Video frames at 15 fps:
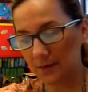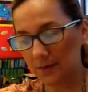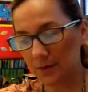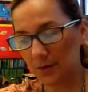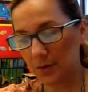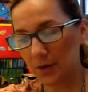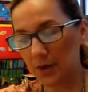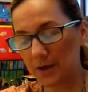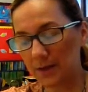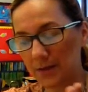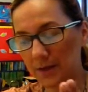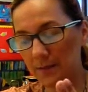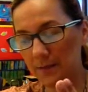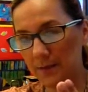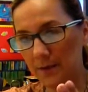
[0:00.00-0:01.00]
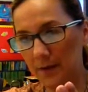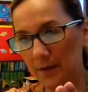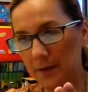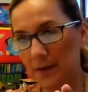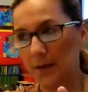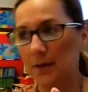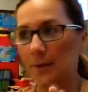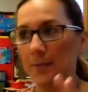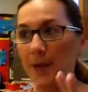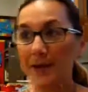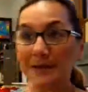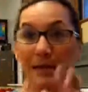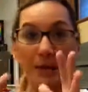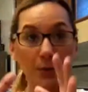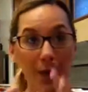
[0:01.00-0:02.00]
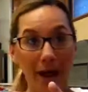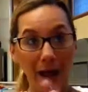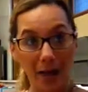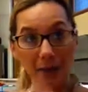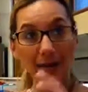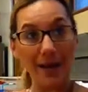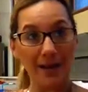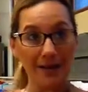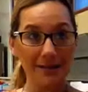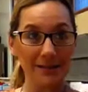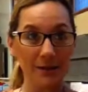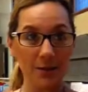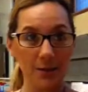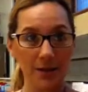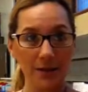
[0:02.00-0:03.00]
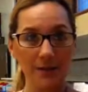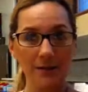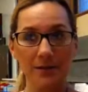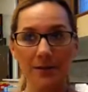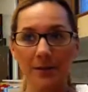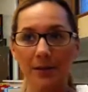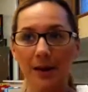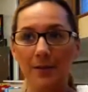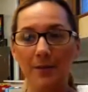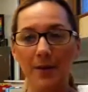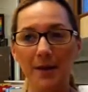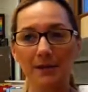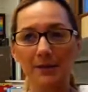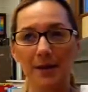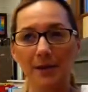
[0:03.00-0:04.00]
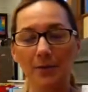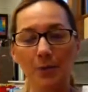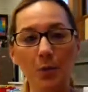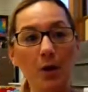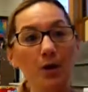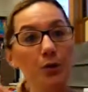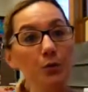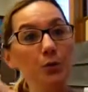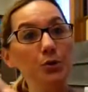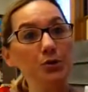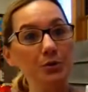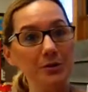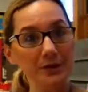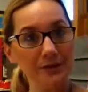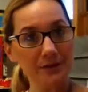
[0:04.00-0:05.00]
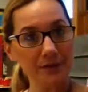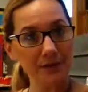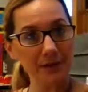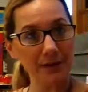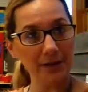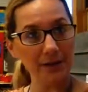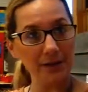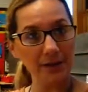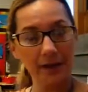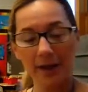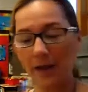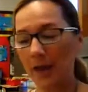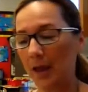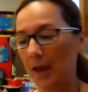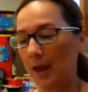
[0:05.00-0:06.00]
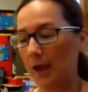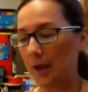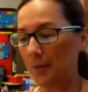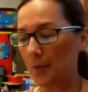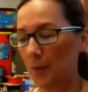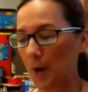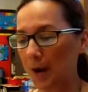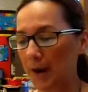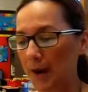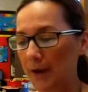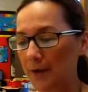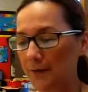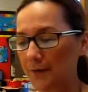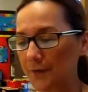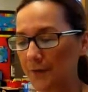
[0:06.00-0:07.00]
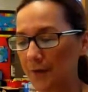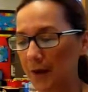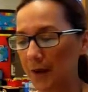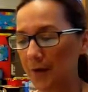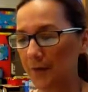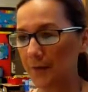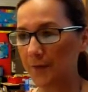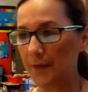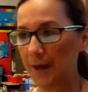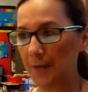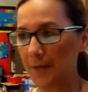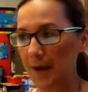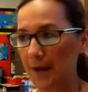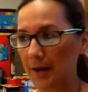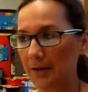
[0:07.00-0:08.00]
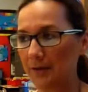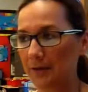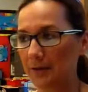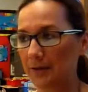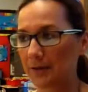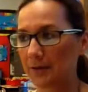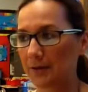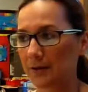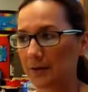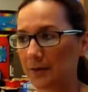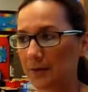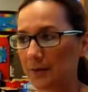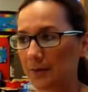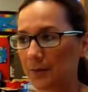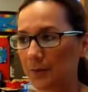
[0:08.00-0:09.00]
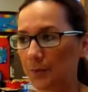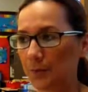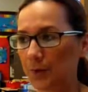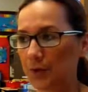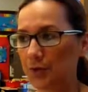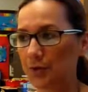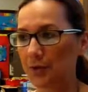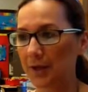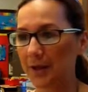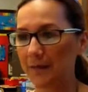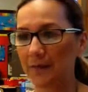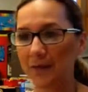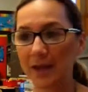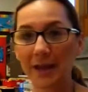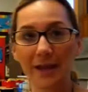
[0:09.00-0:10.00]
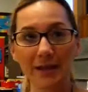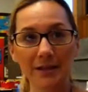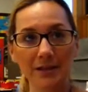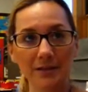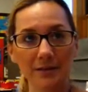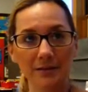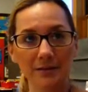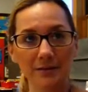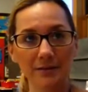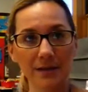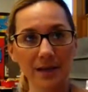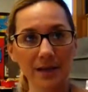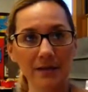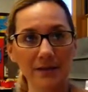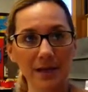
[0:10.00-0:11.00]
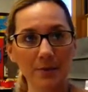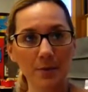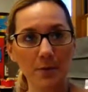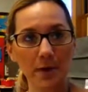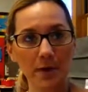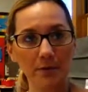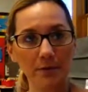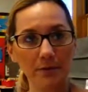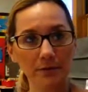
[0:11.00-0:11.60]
So next time, based on how that lesson went and based on what you would do differently, okay, what kind of feedback would you give the kids the next time around?